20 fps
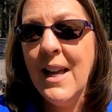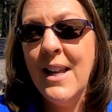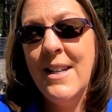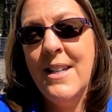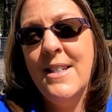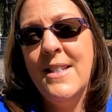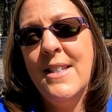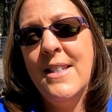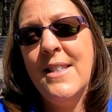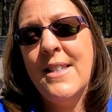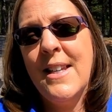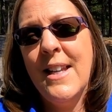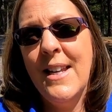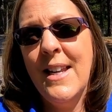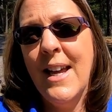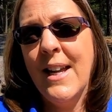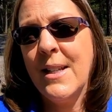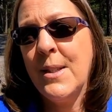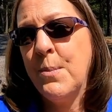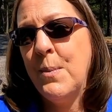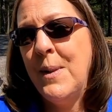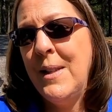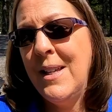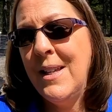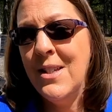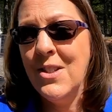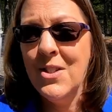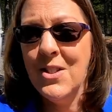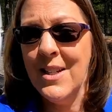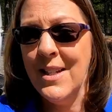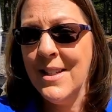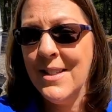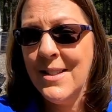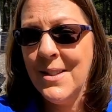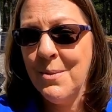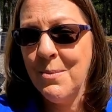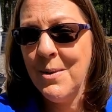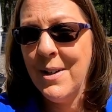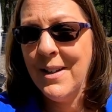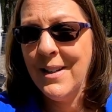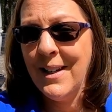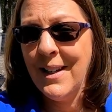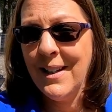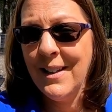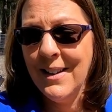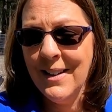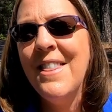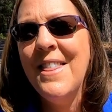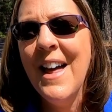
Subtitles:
and it disconnects when the engine isn't running.